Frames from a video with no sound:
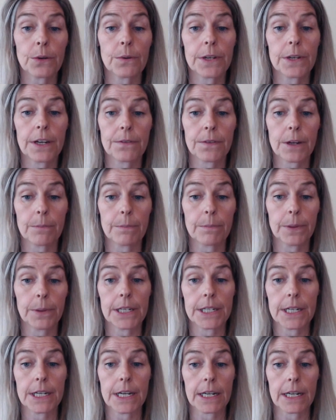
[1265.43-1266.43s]
we have
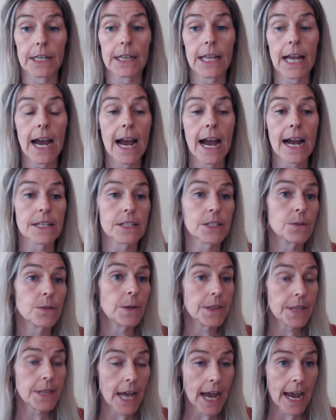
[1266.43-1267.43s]
completed in
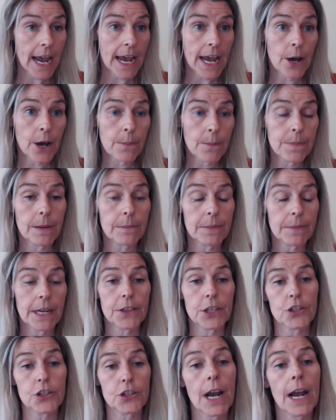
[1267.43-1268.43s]
class, would that help them
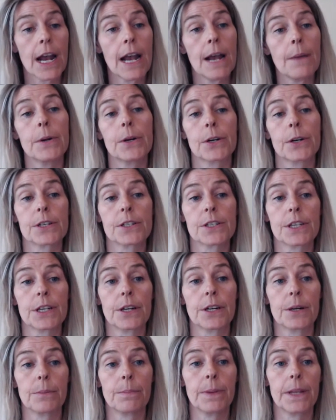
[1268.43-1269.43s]
get the job, or is
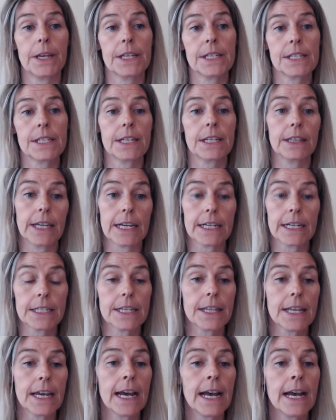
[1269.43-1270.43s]
there a place to link
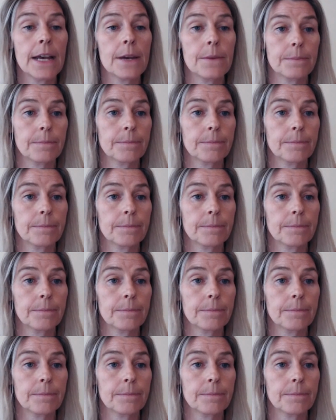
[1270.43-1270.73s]
to that?